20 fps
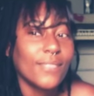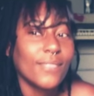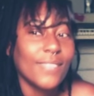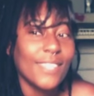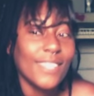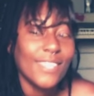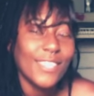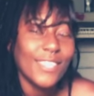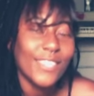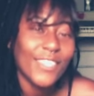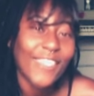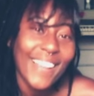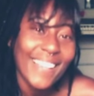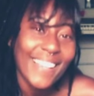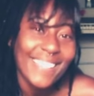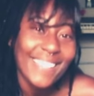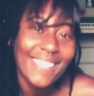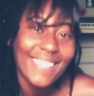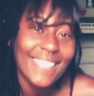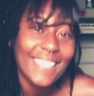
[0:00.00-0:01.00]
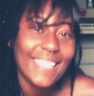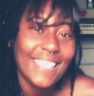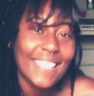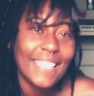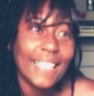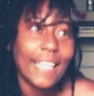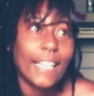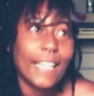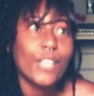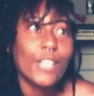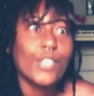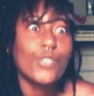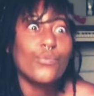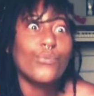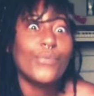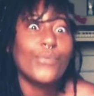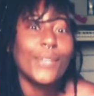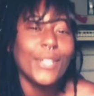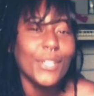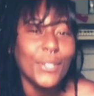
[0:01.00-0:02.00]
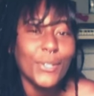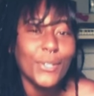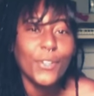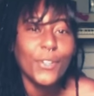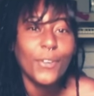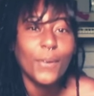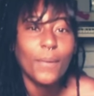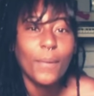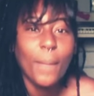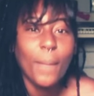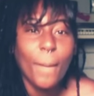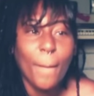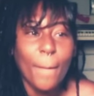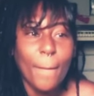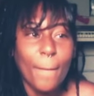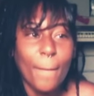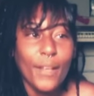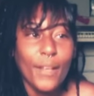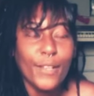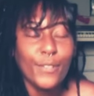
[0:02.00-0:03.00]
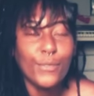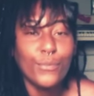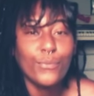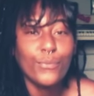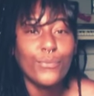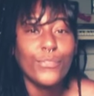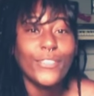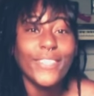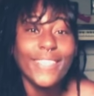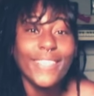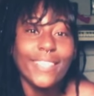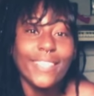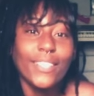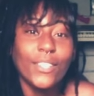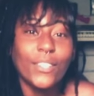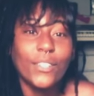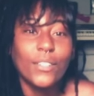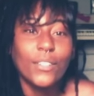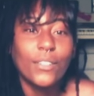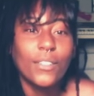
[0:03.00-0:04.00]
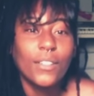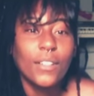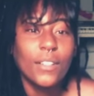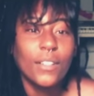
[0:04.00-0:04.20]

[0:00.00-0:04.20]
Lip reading: It's crazy. Like, it's real. It's real.